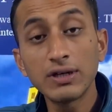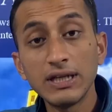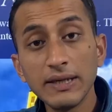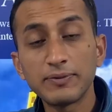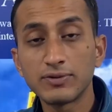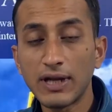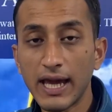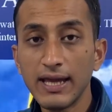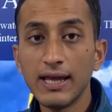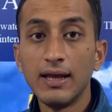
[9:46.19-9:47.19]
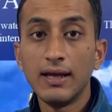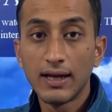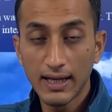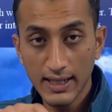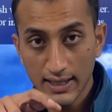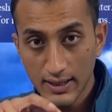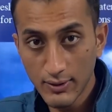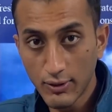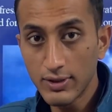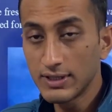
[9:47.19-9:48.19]
deep should I
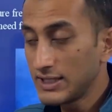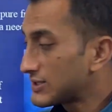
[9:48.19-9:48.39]
load the